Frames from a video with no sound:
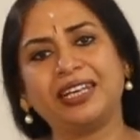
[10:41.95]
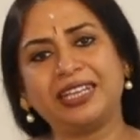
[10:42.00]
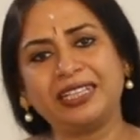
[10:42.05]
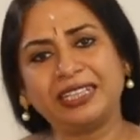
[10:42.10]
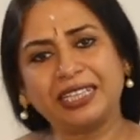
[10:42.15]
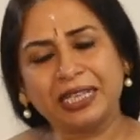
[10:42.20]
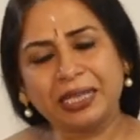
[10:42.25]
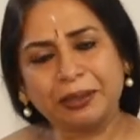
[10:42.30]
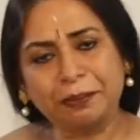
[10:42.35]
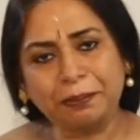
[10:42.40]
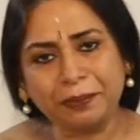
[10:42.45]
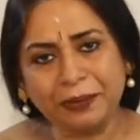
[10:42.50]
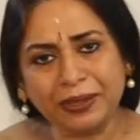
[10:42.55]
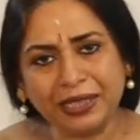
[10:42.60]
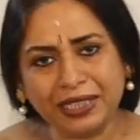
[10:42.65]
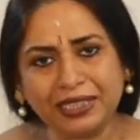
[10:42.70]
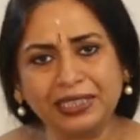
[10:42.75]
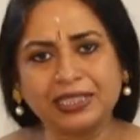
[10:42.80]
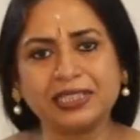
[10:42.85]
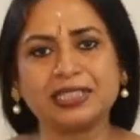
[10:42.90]
in the
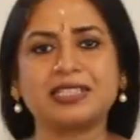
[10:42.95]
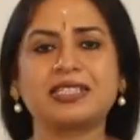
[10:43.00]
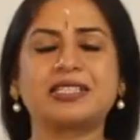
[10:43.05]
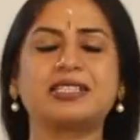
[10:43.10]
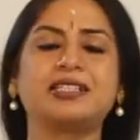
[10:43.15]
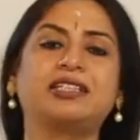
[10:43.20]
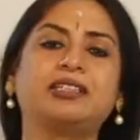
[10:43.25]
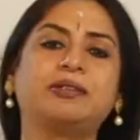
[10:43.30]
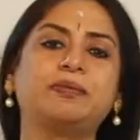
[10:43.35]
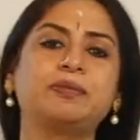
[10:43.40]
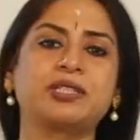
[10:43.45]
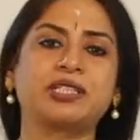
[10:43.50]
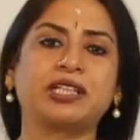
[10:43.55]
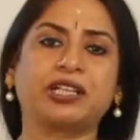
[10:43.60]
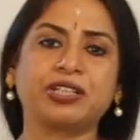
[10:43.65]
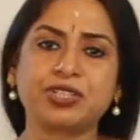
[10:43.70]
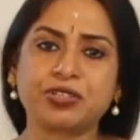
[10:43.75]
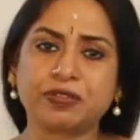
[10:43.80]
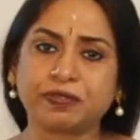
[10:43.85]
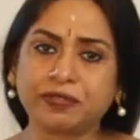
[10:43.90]
immediate
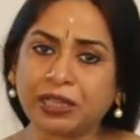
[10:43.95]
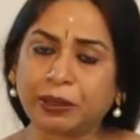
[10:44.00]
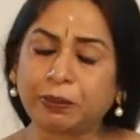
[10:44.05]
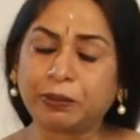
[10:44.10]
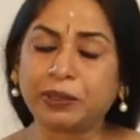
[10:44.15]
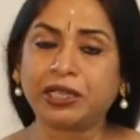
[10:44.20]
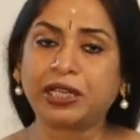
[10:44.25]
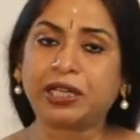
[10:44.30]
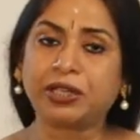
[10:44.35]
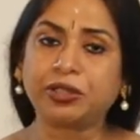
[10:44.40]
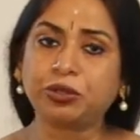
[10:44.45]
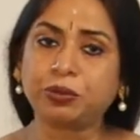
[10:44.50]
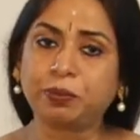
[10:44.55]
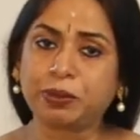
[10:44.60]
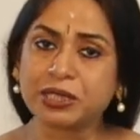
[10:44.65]
circumstance of Tamil Nadu,